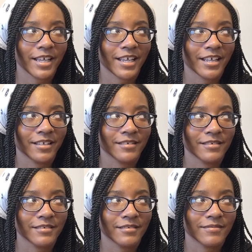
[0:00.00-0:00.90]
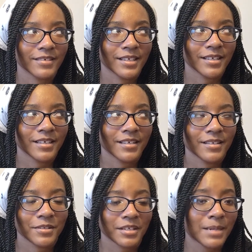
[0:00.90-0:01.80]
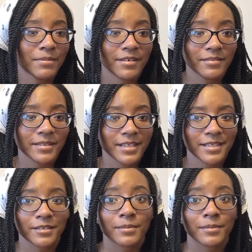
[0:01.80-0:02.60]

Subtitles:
And there's a couple other things.